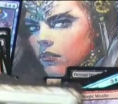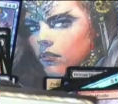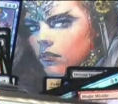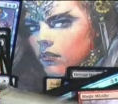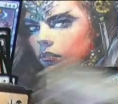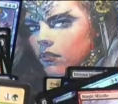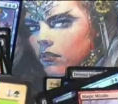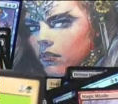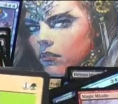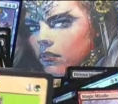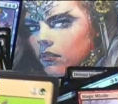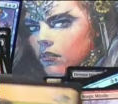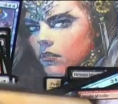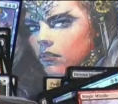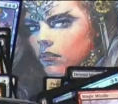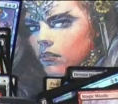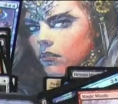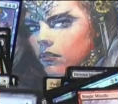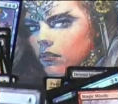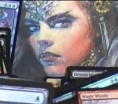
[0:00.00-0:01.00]

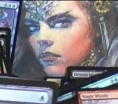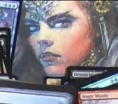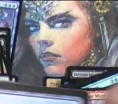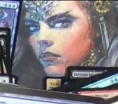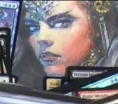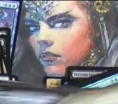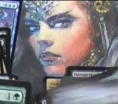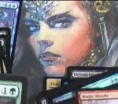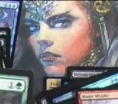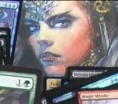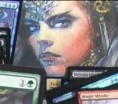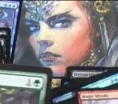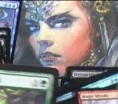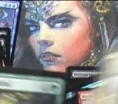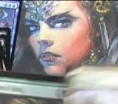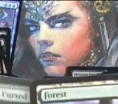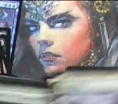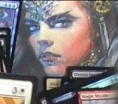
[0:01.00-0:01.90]
(no one is talking)